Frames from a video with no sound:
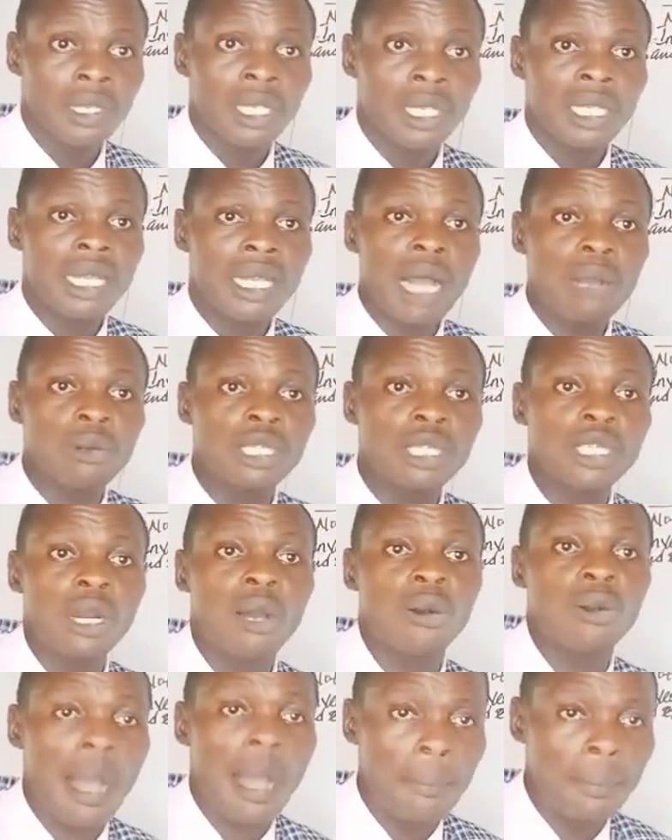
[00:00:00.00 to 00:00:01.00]
The calculation of
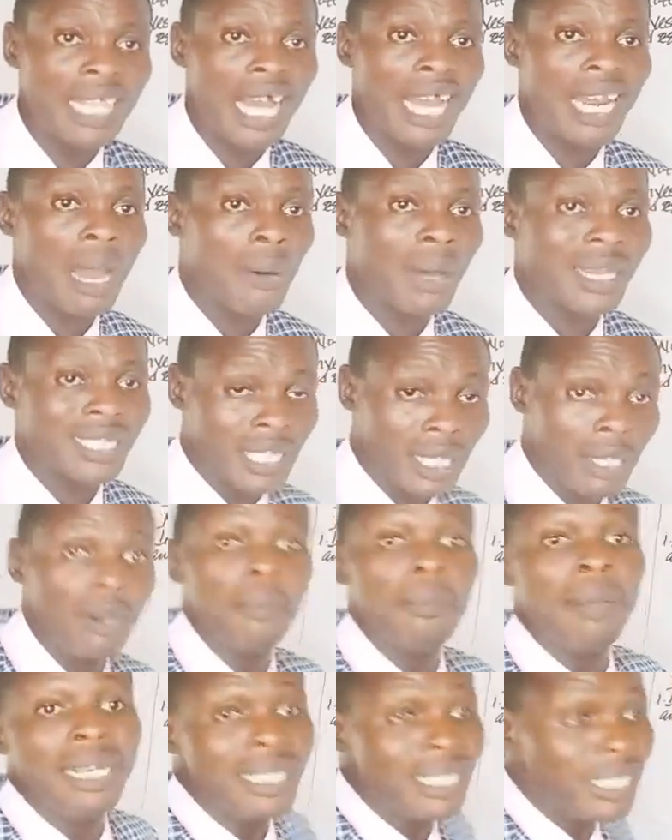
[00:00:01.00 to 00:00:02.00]
capital allowance still
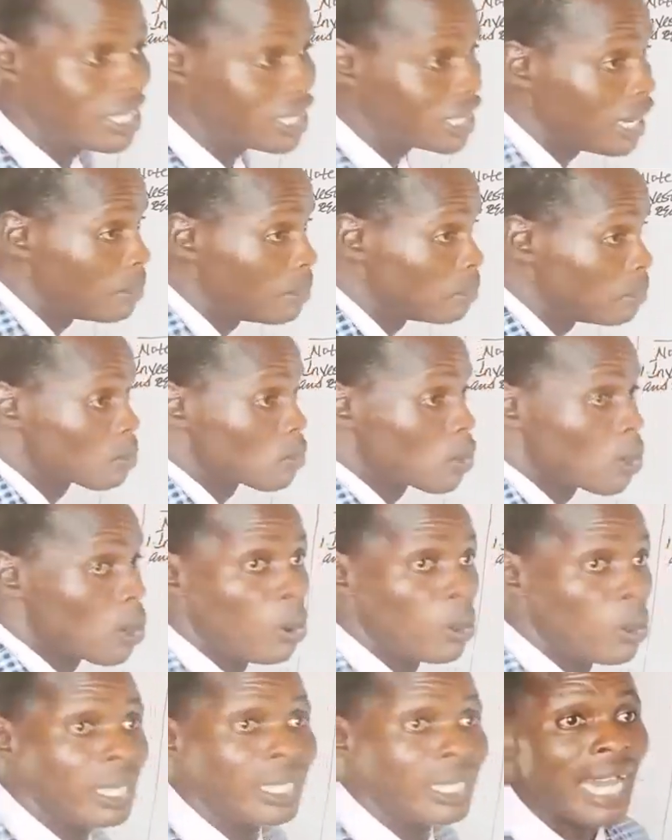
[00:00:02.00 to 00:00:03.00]
remains the same,
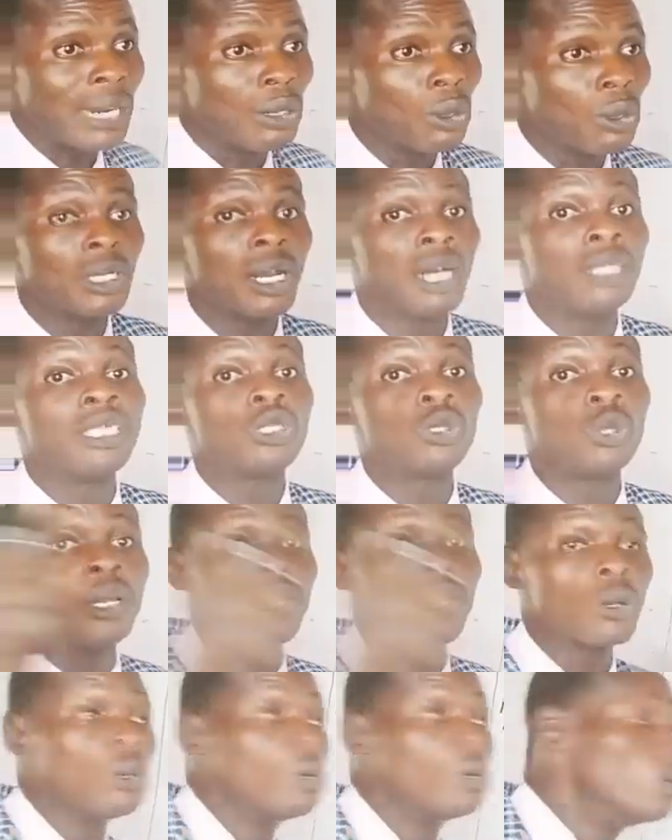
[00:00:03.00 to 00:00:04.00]
only that you will not need to
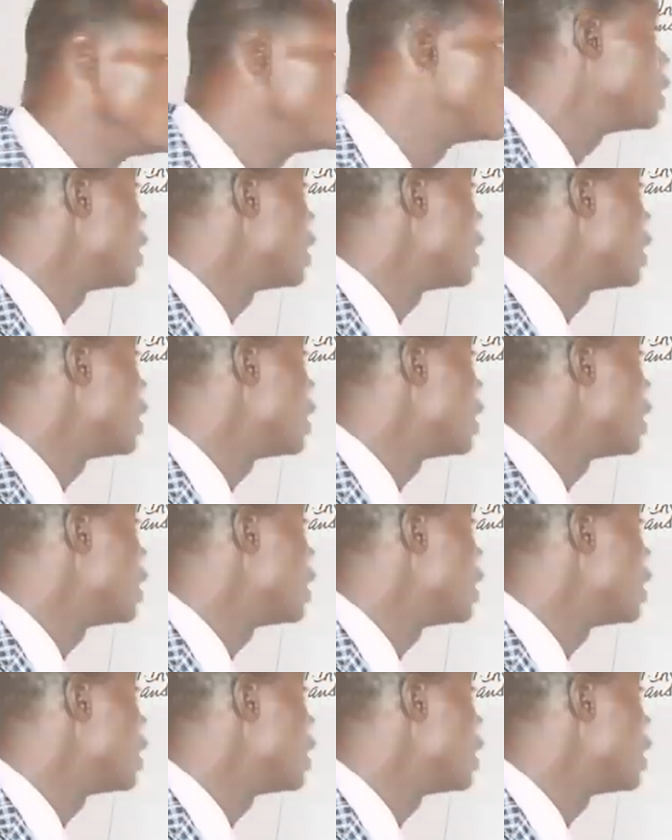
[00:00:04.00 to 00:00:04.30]
include